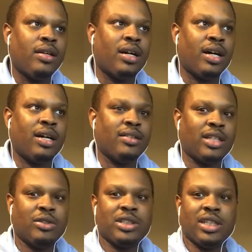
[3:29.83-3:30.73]

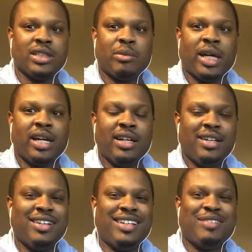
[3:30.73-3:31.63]
Don't judge. I'm not
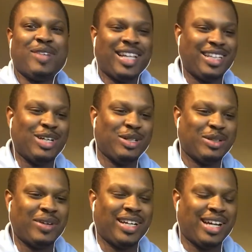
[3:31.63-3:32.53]
I'm not that
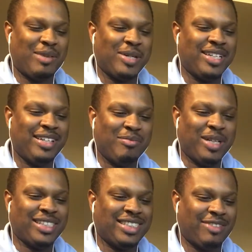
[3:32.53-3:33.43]
healthy right now, but
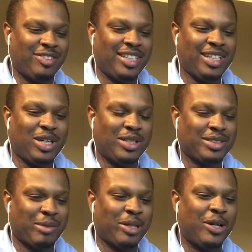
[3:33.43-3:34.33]
it's definitely a
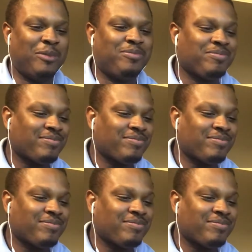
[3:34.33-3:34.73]
long-term goal.